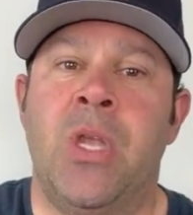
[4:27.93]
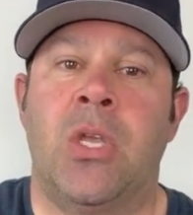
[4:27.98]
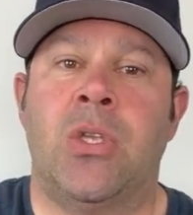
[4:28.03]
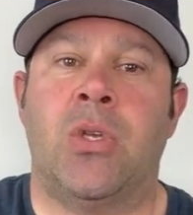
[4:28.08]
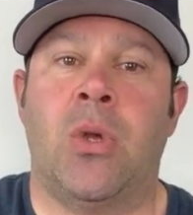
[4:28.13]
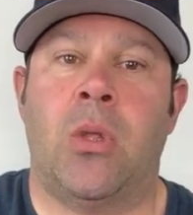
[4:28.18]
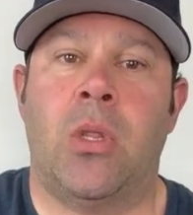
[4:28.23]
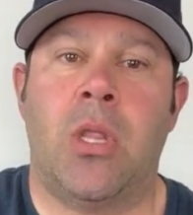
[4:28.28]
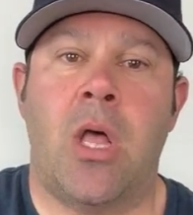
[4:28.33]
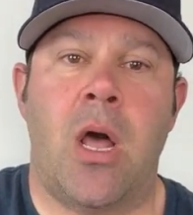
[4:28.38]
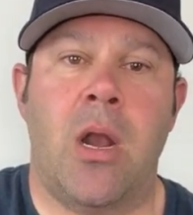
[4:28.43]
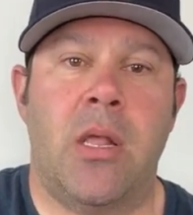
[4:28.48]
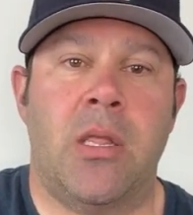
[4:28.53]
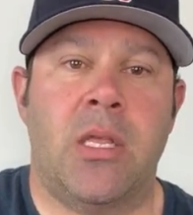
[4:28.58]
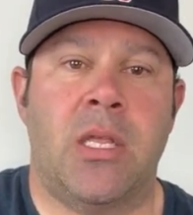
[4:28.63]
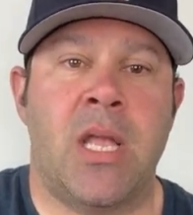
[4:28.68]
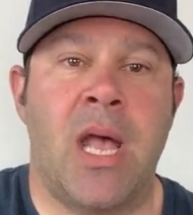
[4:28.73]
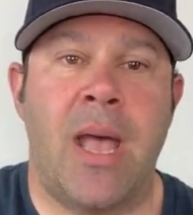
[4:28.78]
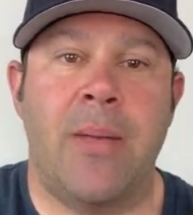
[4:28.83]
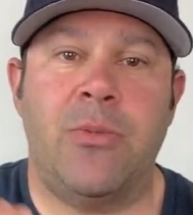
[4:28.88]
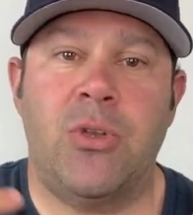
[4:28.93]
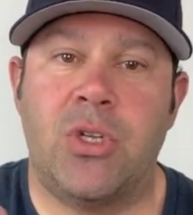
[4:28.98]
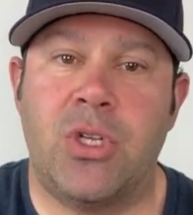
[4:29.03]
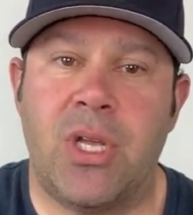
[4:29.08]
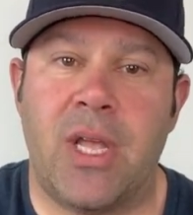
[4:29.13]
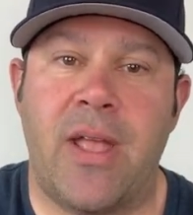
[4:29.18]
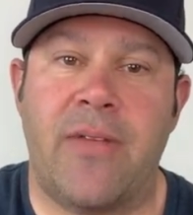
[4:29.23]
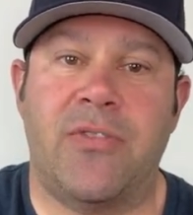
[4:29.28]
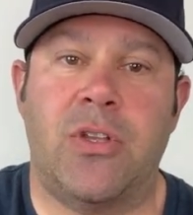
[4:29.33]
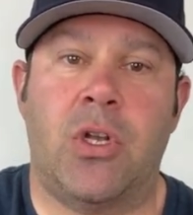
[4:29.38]
So a lot of the times you
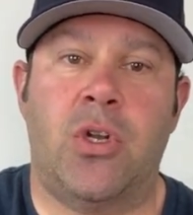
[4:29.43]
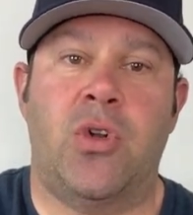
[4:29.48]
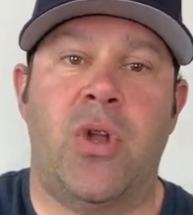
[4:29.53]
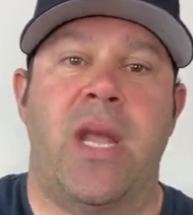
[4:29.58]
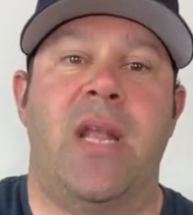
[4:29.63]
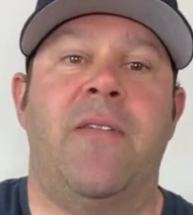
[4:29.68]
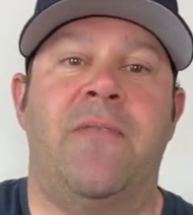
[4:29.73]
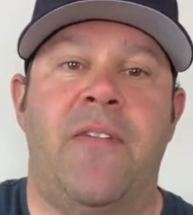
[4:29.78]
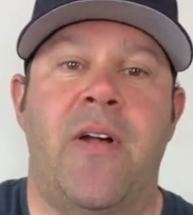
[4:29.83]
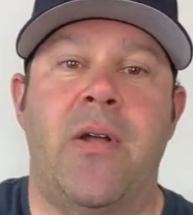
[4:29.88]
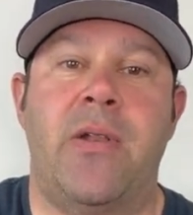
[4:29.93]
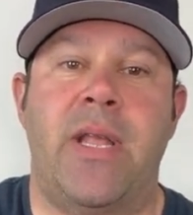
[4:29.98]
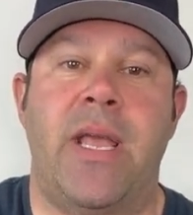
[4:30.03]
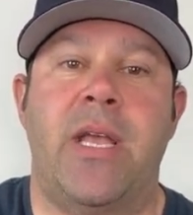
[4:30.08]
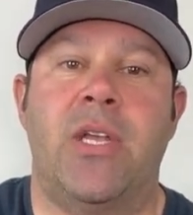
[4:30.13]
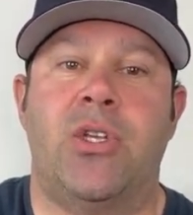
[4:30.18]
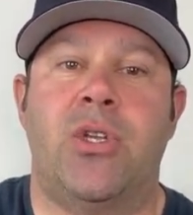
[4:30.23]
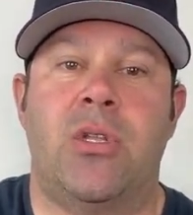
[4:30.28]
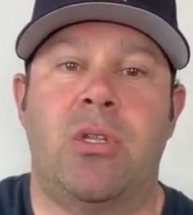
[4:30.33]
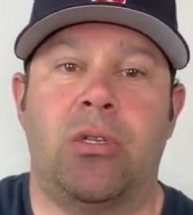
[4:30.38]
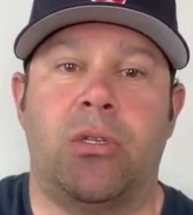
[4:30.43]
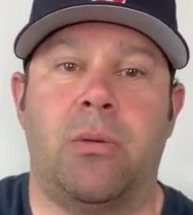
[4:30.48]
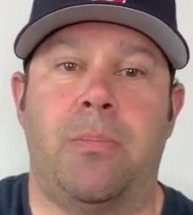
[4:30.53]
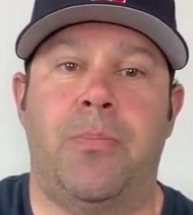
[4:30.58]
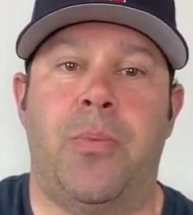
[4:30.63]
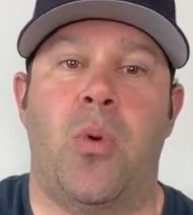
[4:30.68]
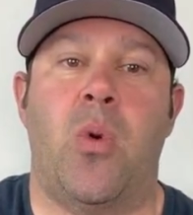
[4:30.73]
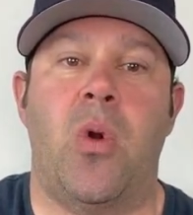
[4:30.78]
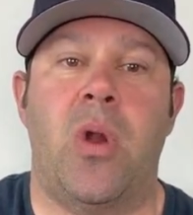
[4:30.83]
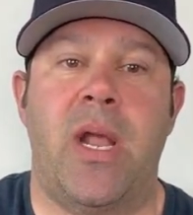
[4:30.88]
just have to create a foundation to
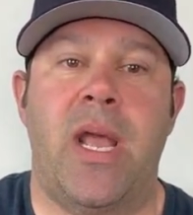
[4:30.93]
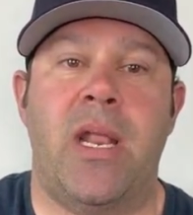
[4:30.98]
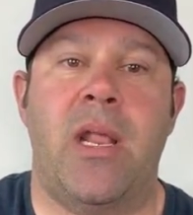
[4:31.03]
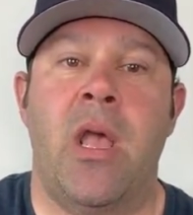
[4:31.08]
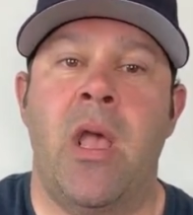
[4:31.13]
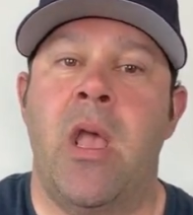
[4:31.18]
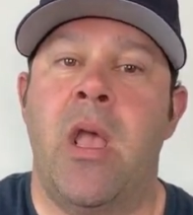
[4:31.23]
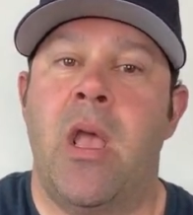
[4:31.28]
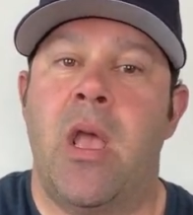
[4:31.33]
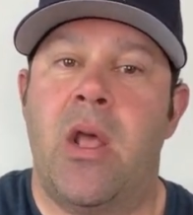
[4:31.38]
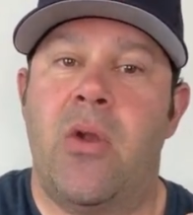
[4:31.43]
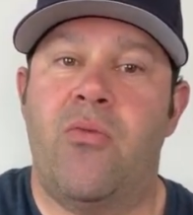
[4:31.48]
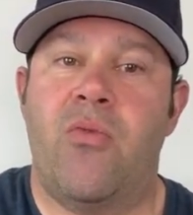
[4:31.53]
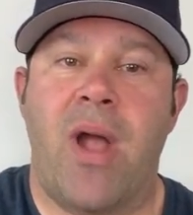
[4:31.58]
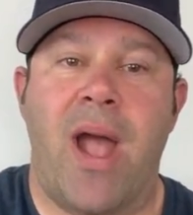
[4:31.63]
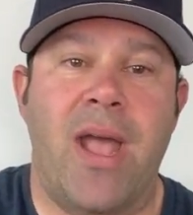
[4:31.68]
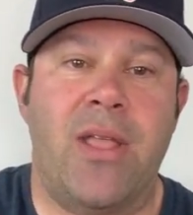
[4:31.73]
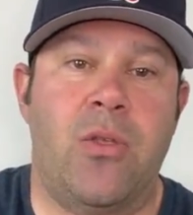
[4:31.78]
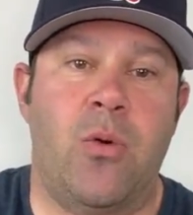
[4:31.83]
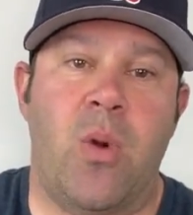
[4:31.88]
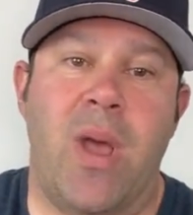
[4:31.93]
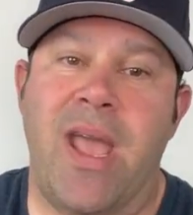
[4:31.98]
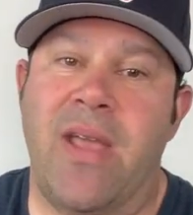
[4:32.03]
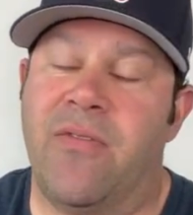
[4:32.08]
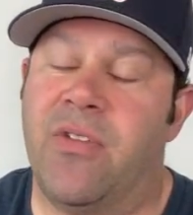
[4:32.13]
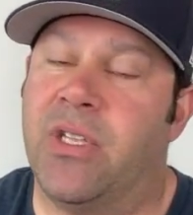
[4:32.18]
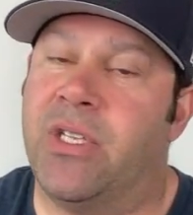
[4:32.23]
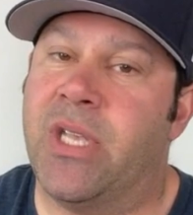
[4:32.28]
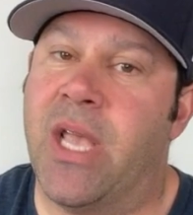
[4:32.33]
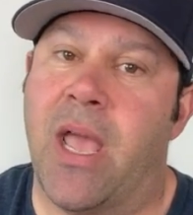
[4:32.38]
support it and ride the
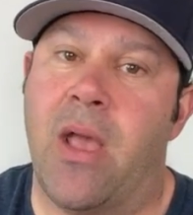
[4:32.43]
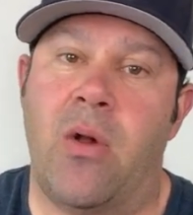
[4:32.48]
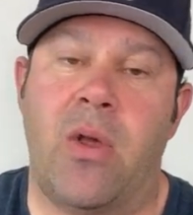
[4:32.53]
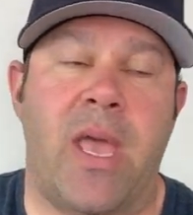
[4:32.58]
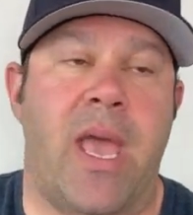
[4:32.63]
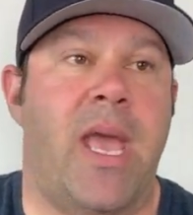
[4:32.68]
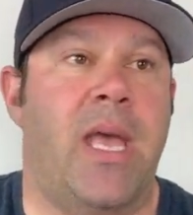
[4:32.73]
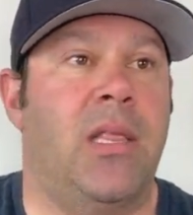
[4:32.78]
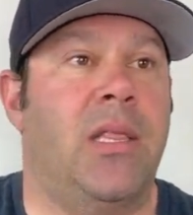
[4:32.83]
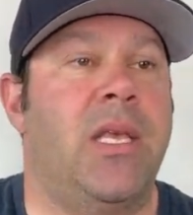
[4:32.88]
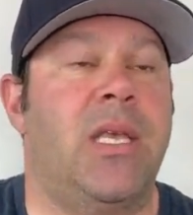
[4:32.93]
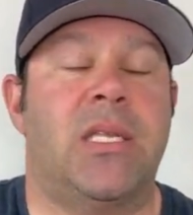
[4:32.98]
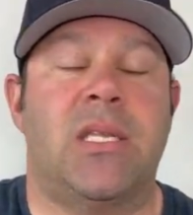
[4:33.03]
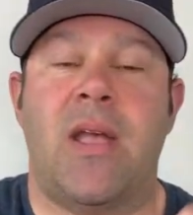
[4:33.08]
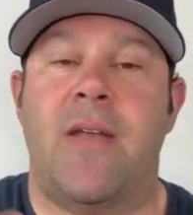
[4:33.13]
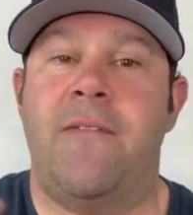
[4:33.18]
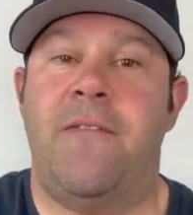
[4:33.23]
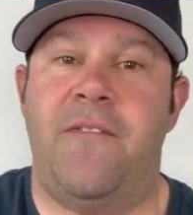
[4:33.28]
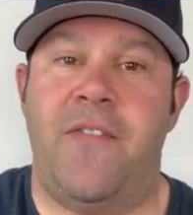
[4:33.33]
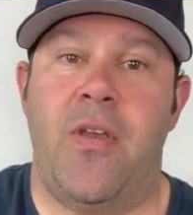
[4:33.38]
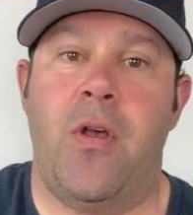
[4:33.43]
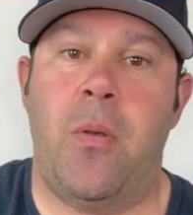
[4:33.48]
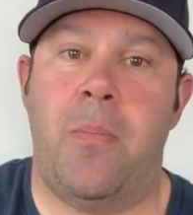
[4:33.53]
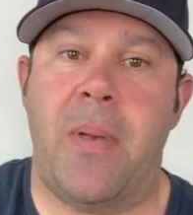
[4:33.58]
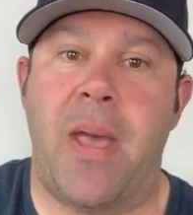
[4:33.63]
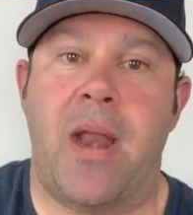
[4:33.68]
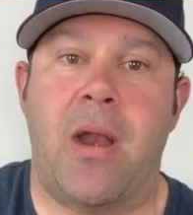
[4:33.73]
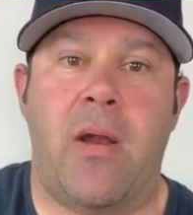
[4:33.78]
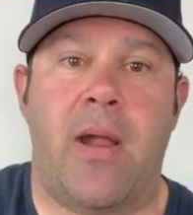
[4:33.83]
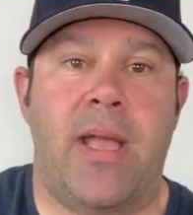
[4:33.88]
wave and say, okay, at least I feel
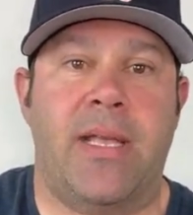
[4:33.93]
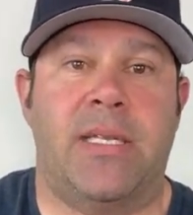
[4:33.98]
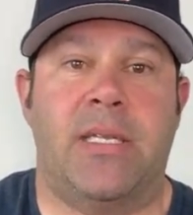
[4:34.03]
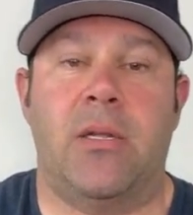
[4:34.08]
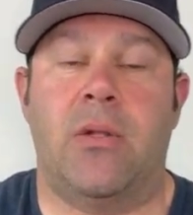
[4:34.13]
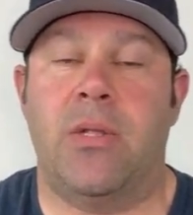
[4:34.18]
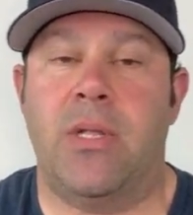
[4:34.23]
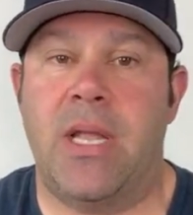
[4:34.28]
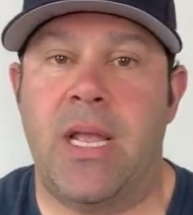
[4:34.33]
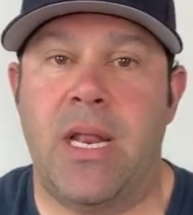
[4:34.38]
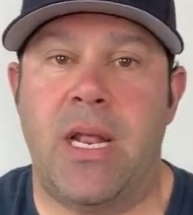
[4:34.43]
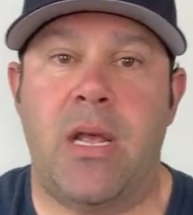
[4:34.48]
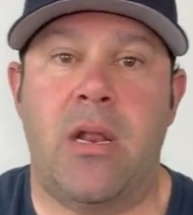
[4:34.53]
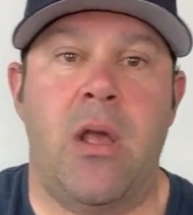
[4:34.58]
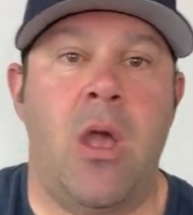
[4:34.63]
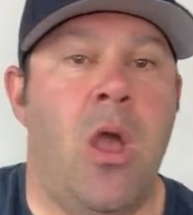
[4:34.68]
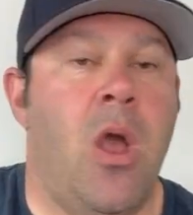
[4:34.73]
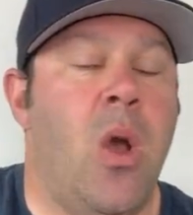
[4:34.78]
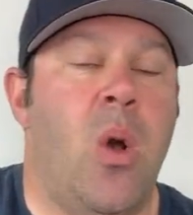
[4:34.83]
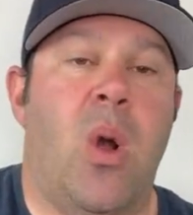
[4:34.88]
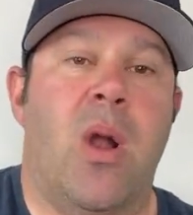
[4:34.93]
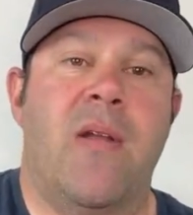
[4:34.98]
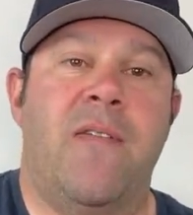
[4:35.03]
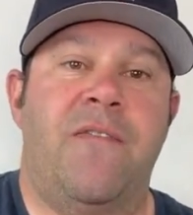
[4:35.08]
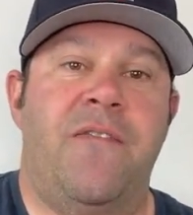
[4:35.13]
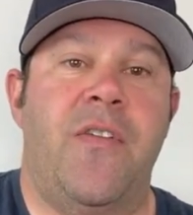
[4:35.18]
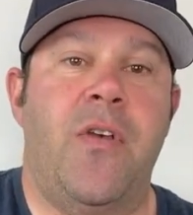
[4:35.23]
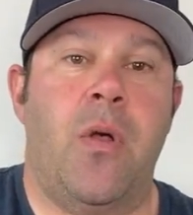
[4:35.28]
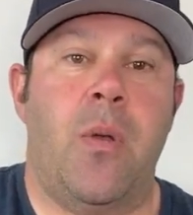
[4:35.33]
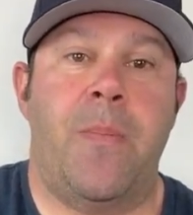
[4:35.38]
better. I still need it or I
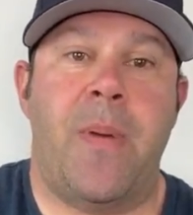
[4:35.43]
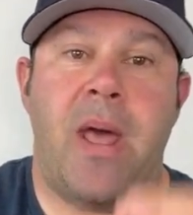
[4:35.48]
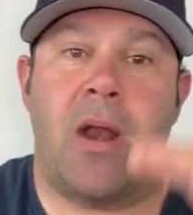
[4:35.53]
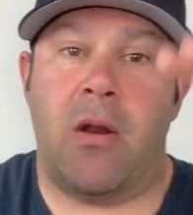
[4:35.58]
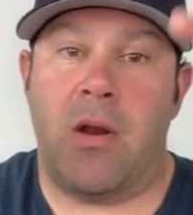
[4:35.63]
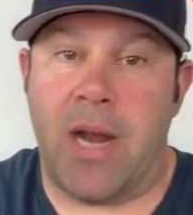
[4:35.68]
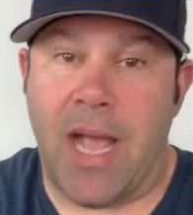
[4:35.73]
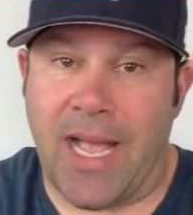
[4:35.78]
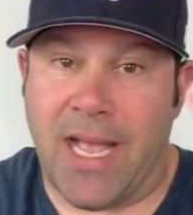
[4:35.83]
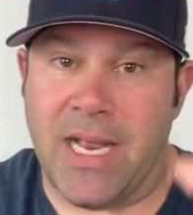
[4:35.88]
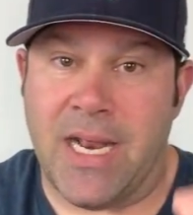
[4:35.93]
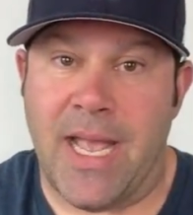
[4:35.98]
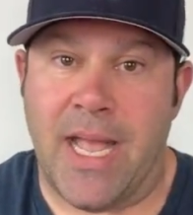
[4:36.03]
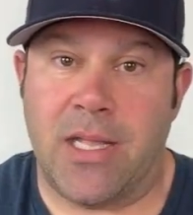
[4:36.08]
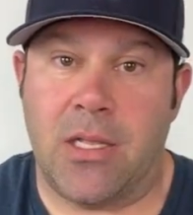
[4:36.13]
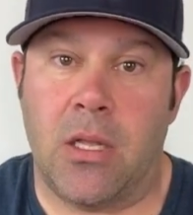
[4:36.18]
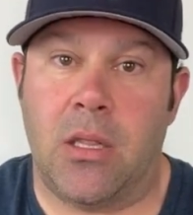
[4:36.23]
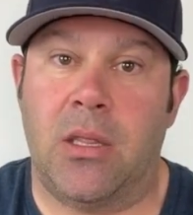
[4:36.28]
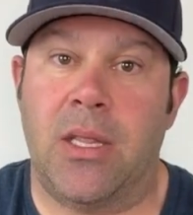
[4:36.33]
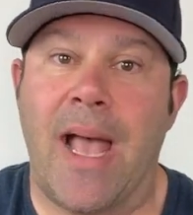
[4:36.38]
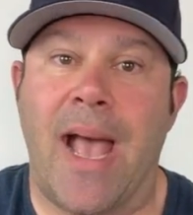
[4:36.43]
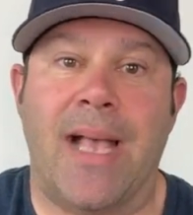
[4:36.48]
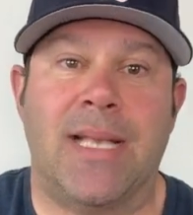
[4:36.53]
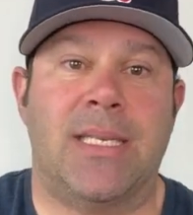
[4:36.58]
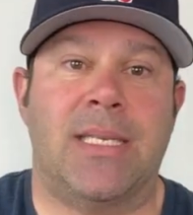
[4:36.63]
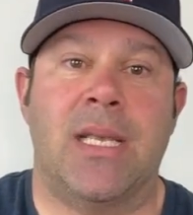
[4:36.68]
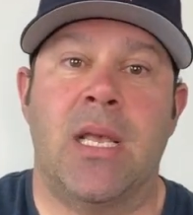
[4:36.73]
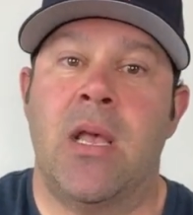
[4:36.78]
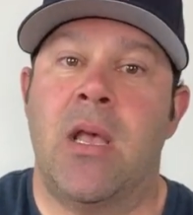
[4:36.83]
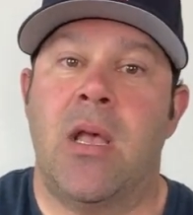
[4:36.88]
feel better and I can handle
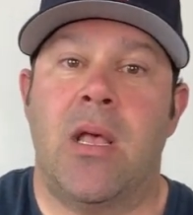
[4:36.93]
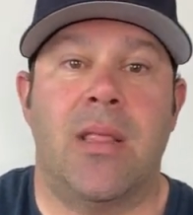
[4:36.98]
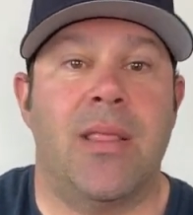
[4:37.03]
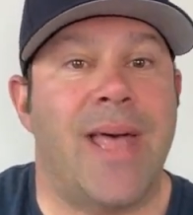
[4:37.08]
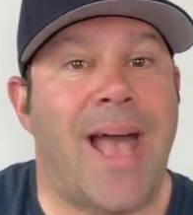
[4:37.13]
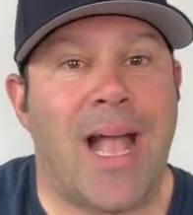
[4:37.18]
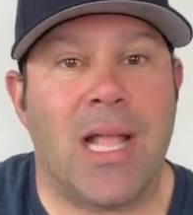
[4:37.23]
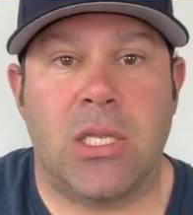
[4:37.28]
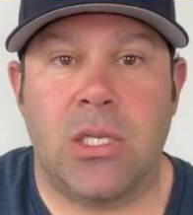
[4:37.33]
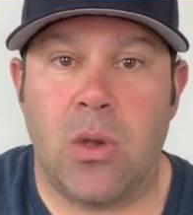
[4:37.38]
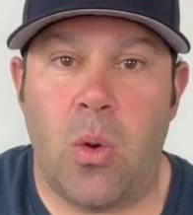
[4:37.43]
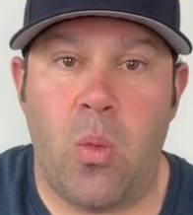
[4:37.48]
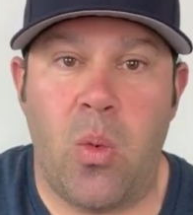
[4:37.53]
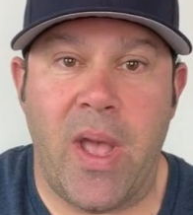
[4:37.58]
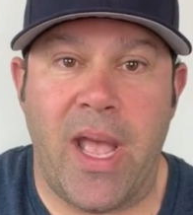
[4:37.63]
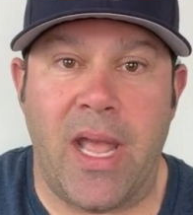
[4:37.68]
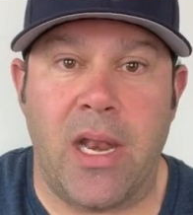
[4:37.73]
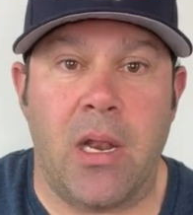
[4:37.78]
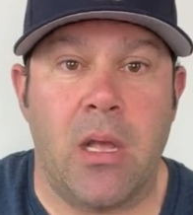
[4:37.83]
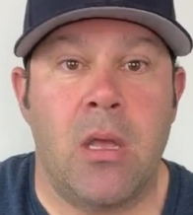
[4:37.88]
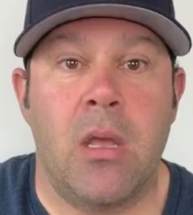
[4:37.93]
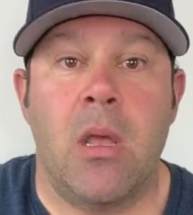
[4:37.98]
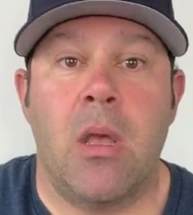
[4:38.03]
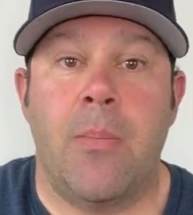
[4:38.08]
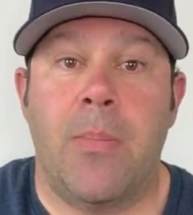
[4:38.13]
less that's a win.